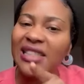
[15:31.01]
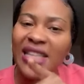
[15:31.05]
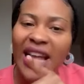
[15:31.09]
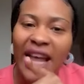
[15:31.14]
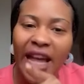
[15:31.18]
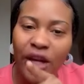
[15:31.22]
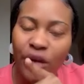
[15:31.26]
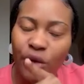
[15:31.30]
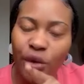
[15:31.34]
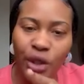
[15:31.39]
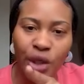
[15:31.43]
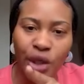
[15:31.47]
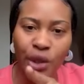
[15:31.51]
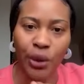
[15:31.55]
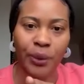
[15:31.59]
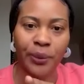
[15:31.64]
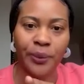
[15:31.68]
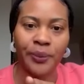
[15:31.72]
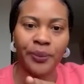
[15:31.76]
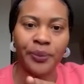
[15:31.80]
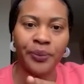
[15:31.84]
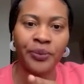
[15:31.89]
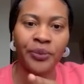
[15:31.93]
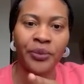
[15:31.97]
side with you
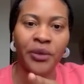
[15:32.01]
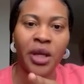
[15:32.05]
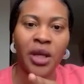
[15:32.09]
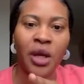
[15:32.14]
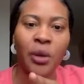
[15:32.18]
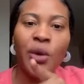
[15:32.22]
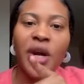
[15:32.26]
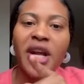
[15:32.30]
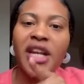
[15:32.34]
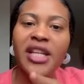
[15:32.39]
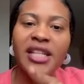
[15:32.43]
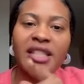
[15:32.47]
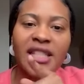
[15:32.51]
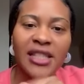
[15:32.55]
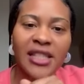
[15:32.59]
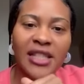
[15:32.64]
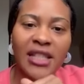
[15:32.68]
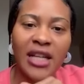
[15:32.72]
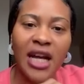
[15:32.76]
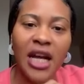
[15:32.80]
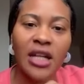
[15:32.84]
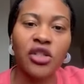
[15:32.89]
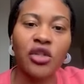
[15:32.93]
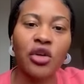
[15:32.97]
where this is
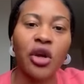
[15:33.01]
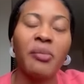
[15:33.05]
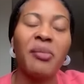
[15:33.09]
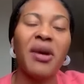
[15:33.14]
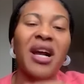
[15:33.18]
concerned.